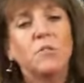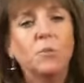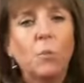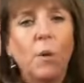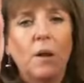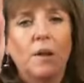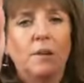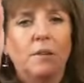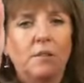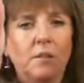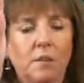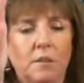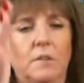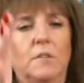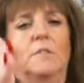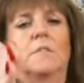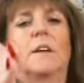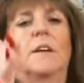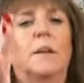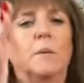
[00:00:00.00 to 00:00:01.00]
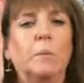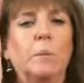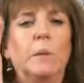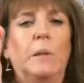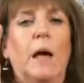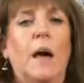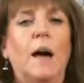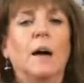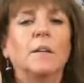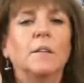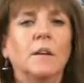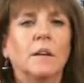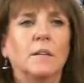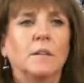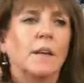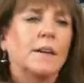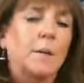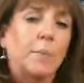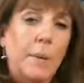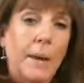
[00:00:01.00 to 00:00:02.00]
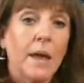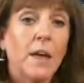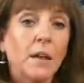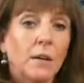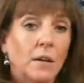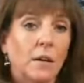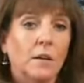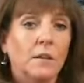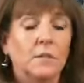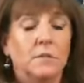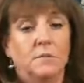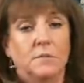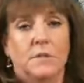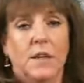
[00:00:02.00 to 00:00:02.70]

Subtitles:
you want it to look like a block, like a panel.